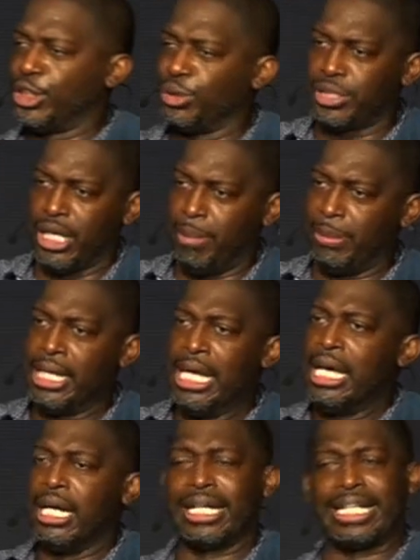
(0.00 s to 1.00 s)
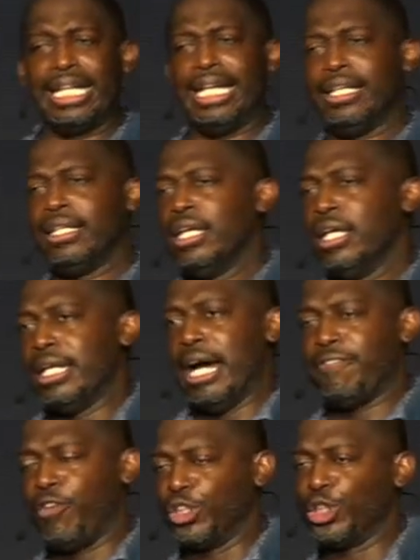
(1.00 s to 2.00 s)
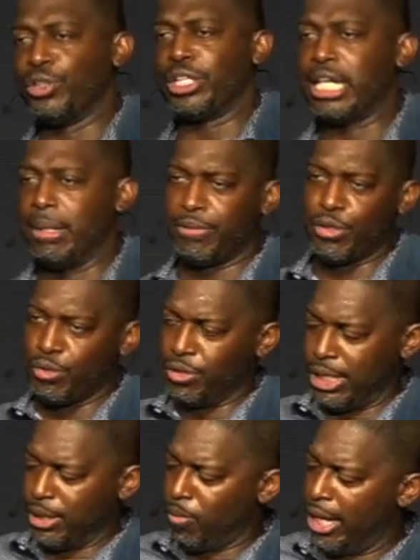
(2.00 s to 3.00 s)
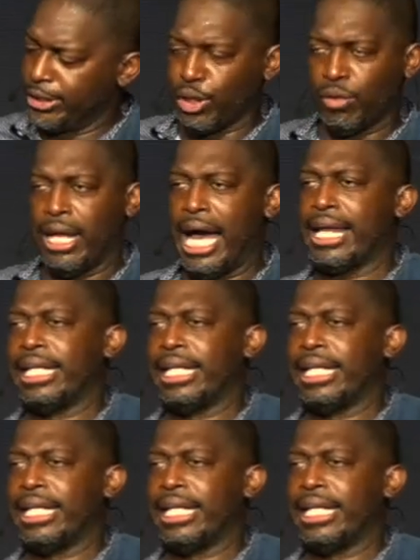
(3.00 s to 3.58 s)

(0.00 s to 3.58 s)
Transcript: you coming. Again, not forcing you to come. If you need to watch online,